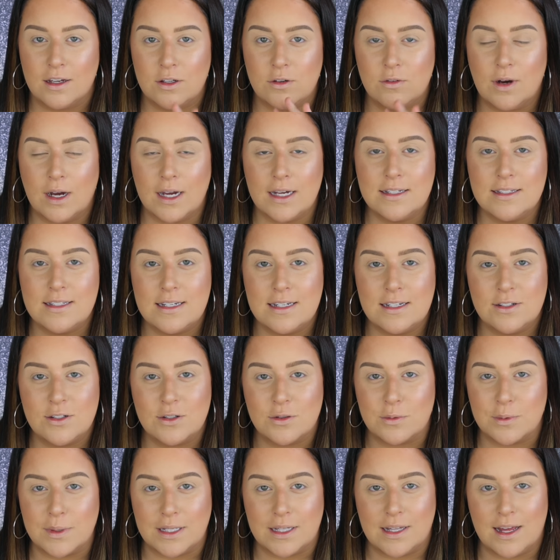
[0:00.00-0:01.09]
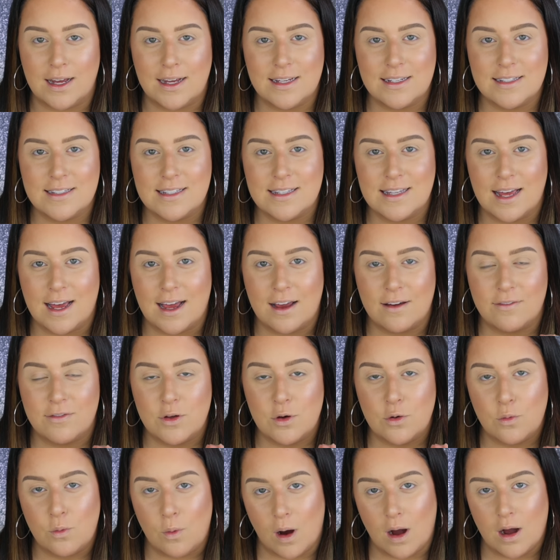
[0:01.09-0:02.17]
You guys need to realize that if
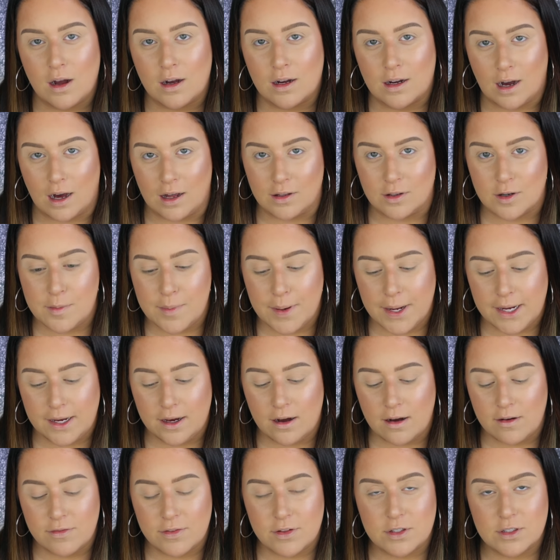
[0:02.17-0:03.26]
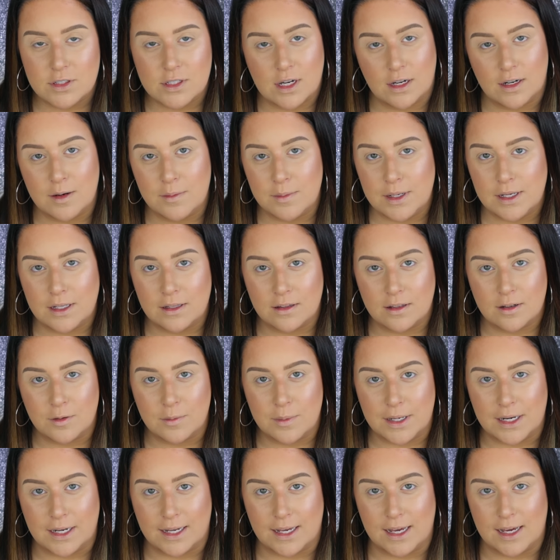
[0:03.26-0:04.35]
you want color payoff, there's gonna be a little
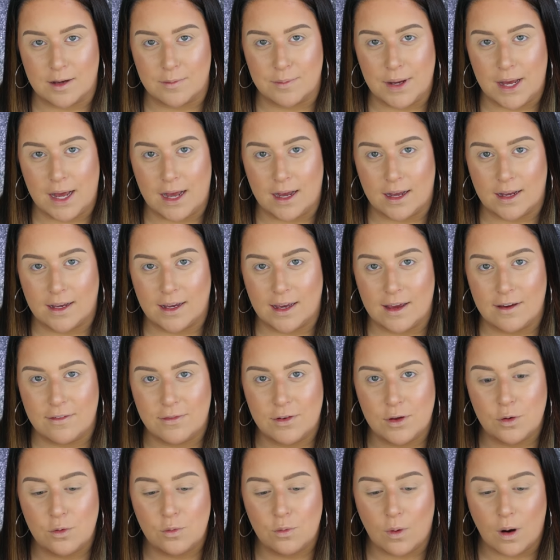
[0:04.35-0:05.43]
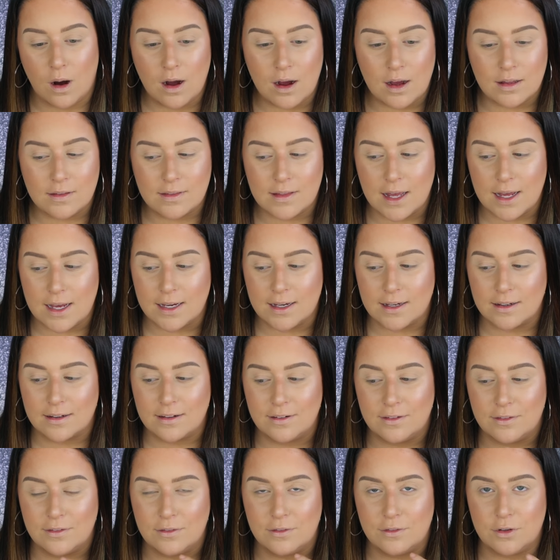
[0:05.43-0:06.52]
bit of kickback. If you want like
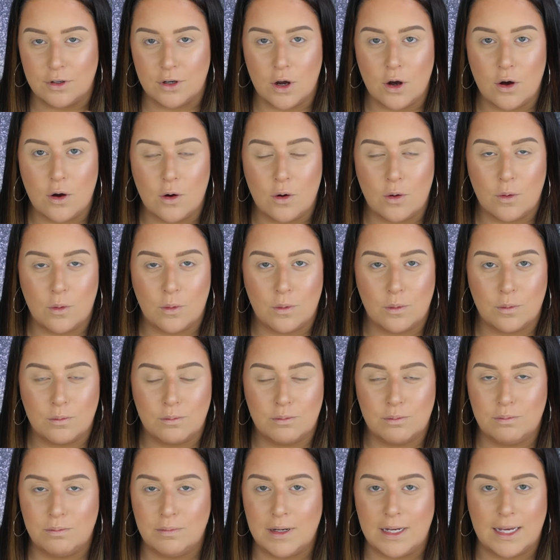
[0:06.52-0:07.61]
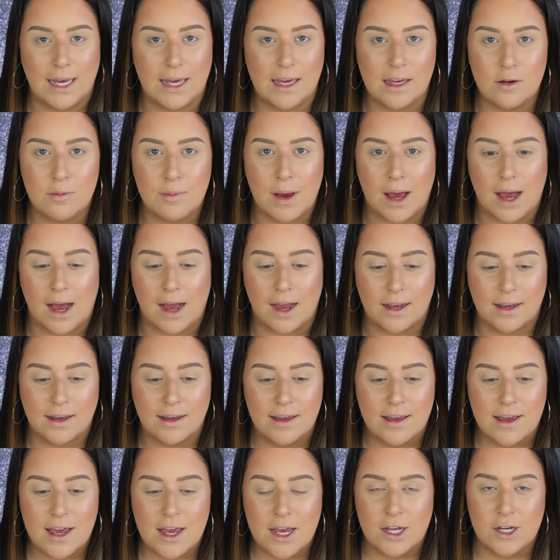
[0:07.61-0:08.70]
no kickback,
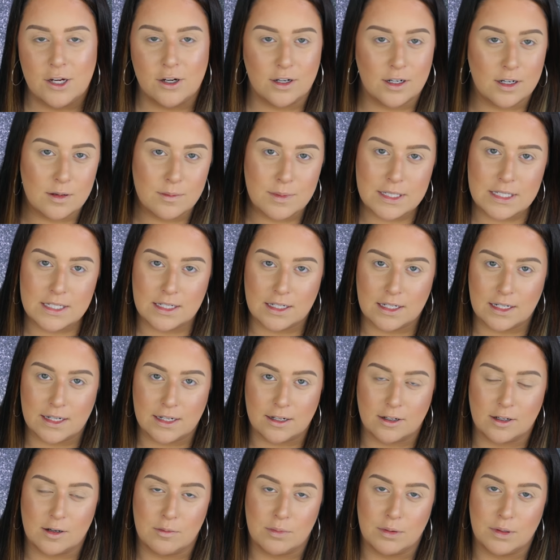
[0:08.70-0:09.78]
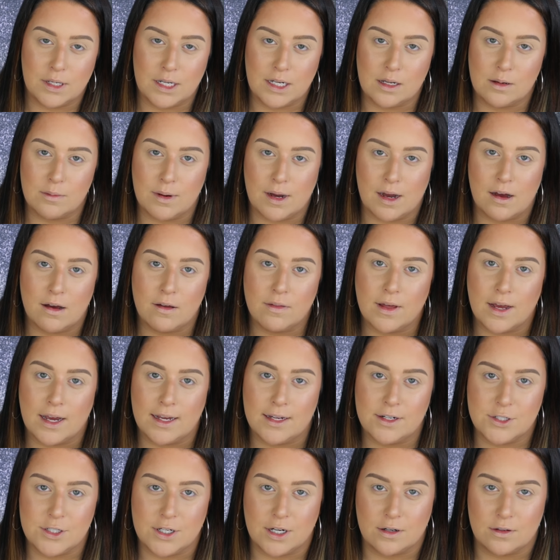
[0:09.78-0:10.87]
you're gonna be sitting here complaining about how the
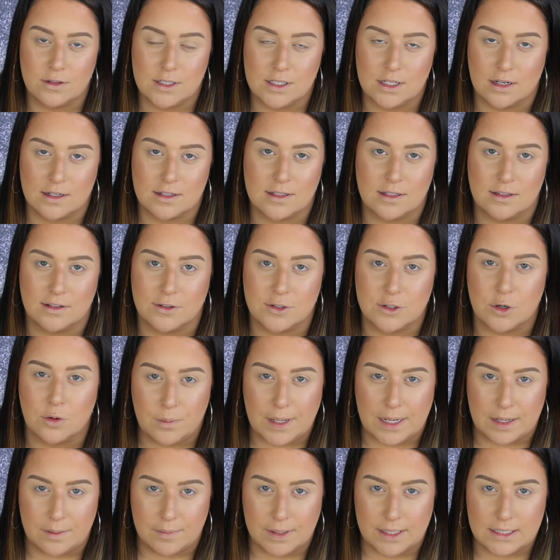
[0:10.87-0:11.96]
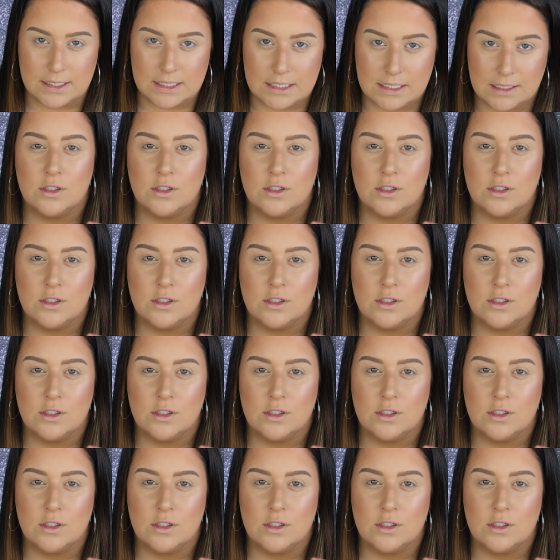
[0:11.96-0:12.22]
eyeshadow sucks and there's no pigment.